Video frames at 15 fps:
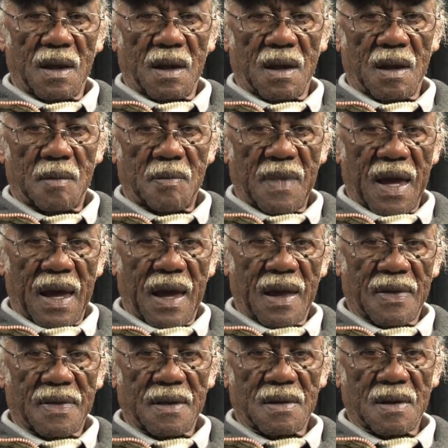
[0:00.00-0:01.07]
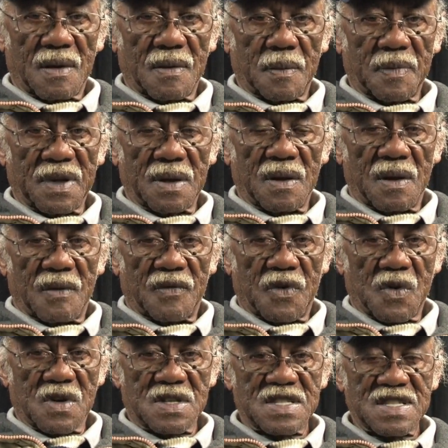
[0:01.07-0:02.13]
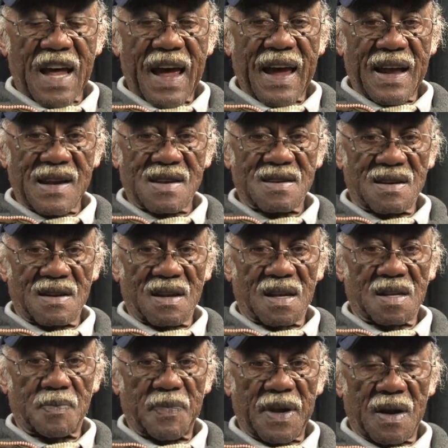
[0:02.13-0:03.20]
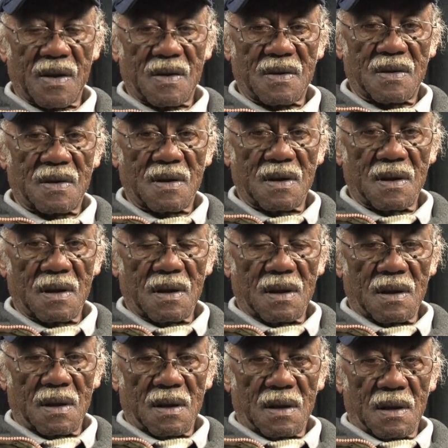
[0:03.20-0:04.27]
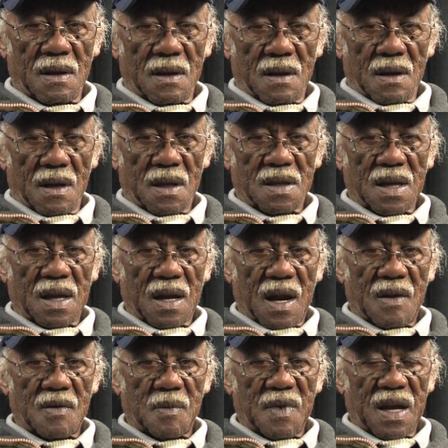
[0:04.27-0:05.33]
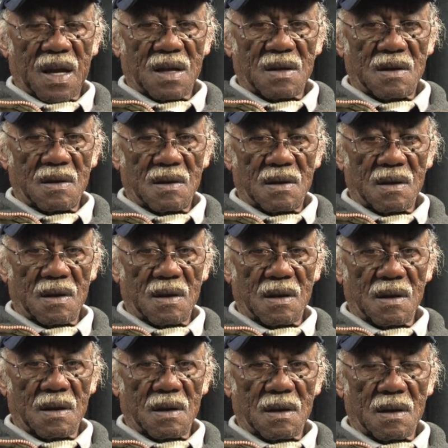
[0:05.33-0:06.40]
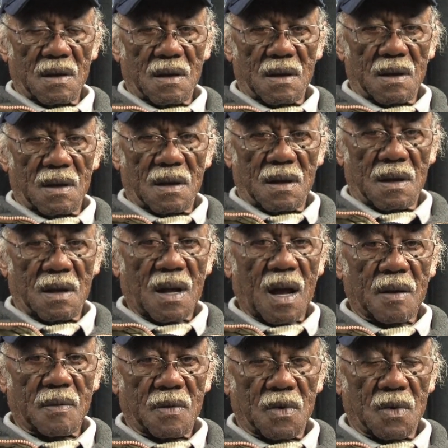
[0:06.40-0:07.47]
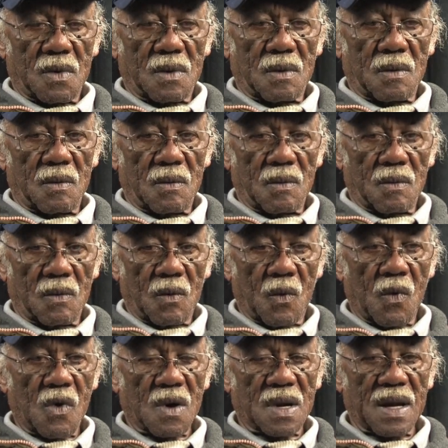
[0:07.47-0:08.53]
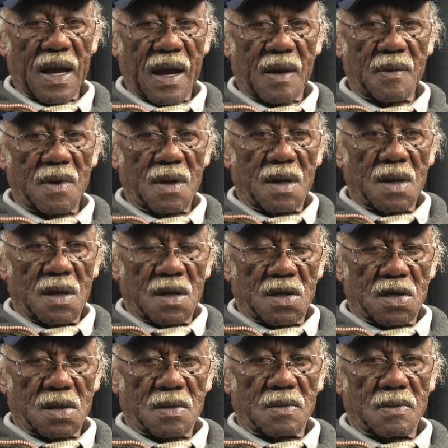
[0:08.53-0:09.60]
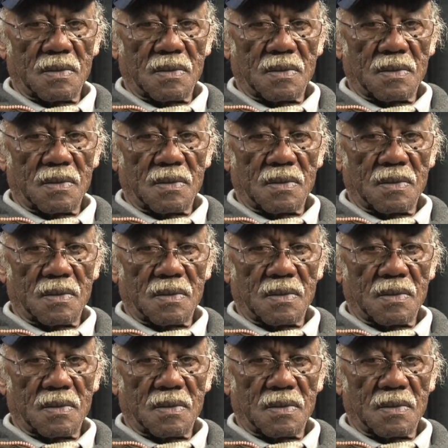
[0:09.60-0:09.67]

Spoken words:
in math and stuff, but for science and experience, I think every man, not during wartime, should